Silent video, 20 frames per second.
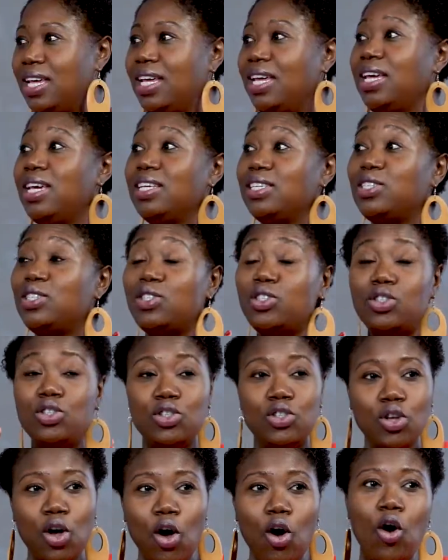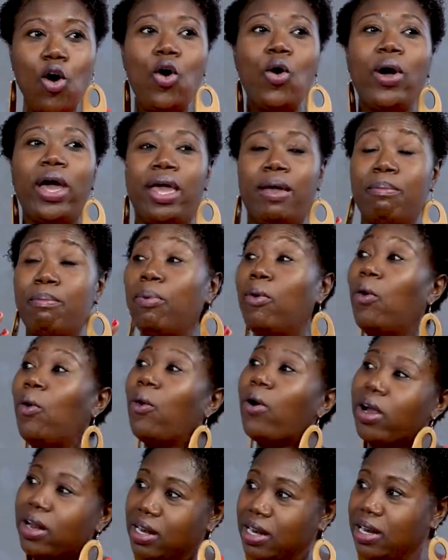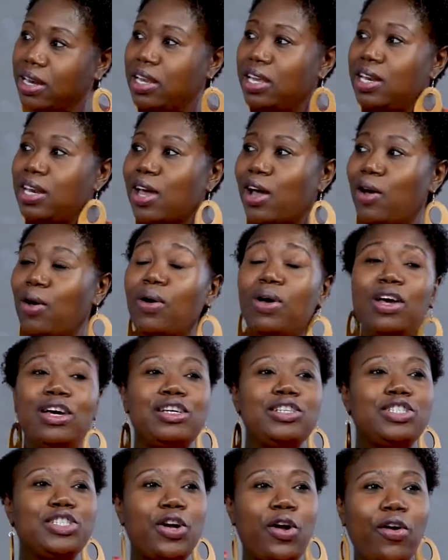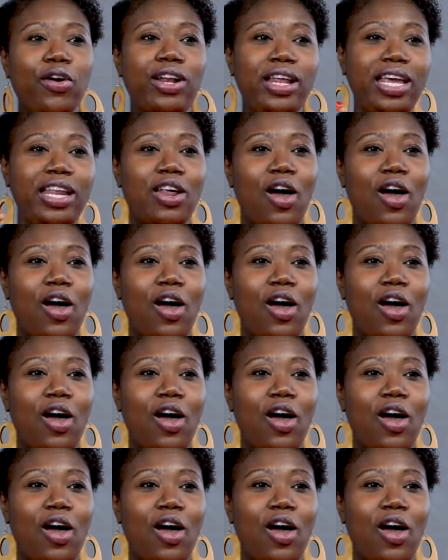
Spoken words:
is so important, you know, turning